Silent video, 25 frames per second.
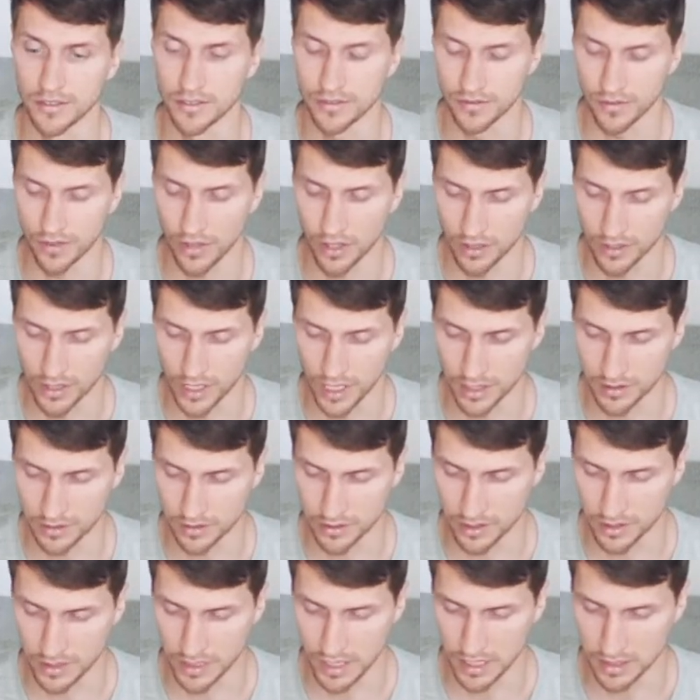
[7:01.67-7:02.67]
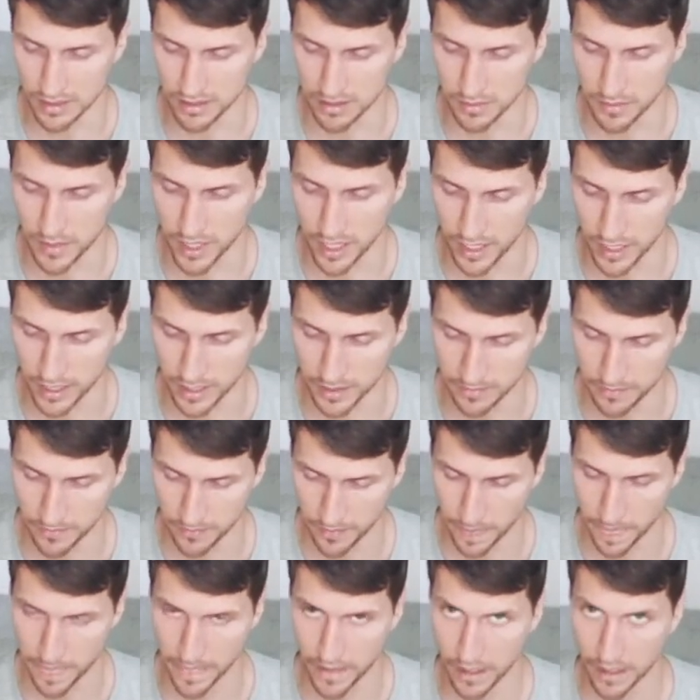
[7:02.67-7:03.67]
to fall down to the sides of the body.
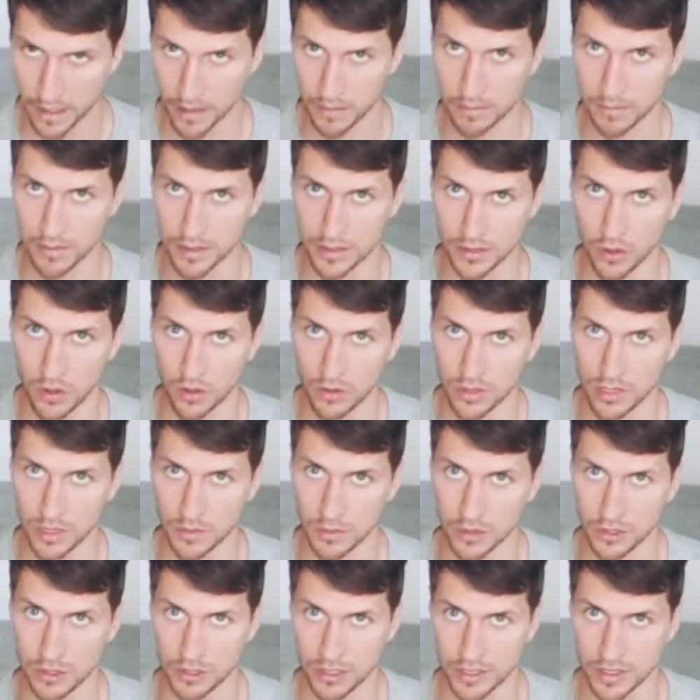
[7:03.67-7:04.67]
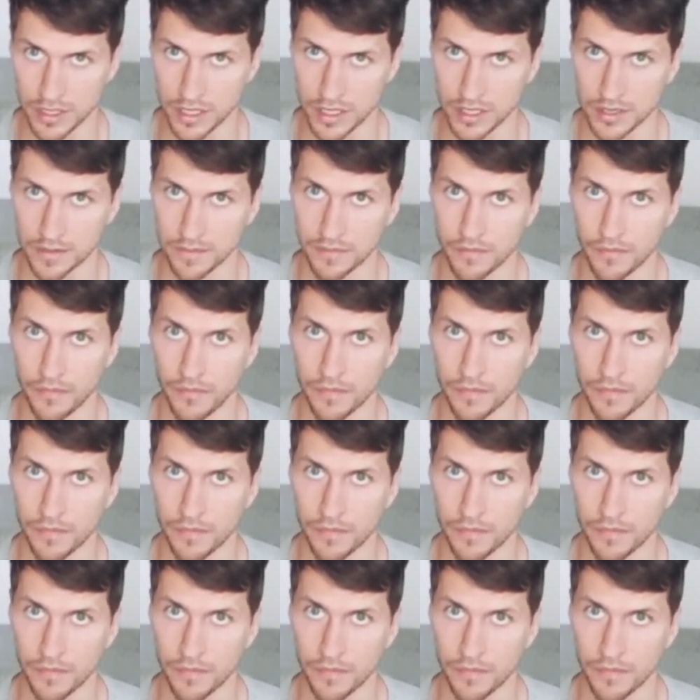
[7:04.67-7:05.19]
But hold the mudras here.